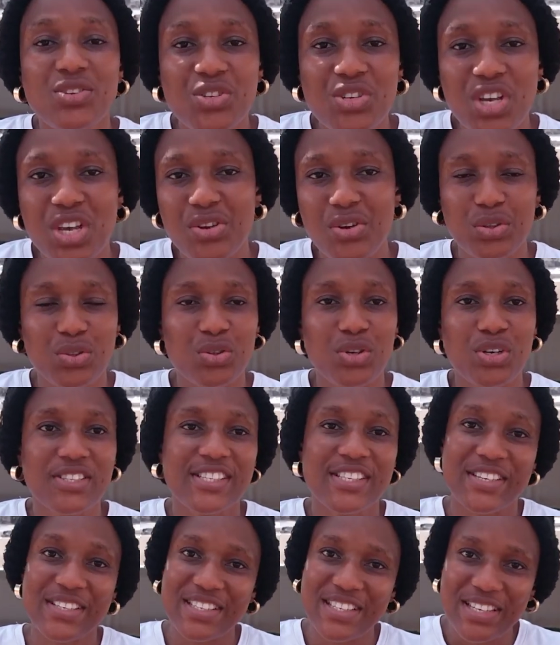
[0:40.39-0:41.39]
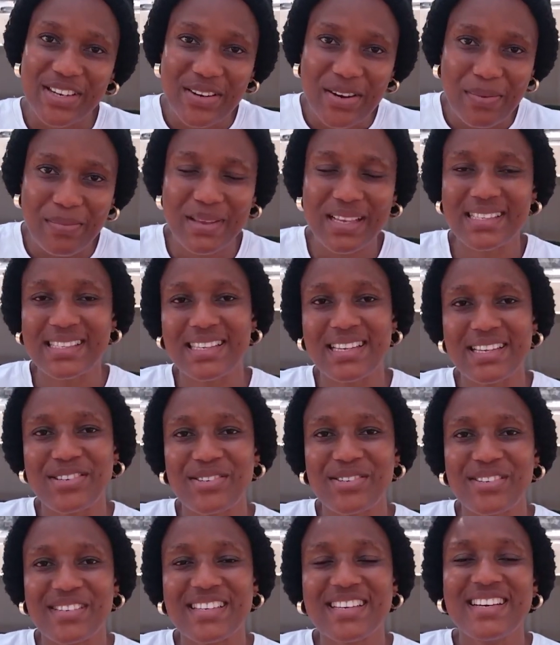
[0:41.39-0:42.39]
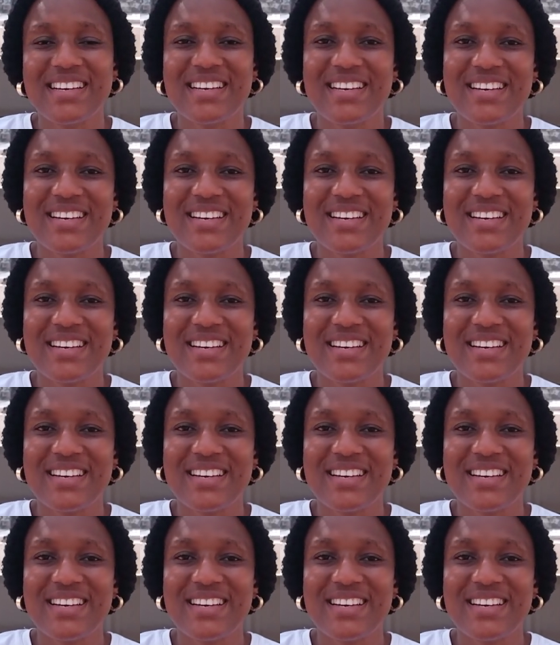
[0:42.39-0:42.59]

share your thoughts on the comment section.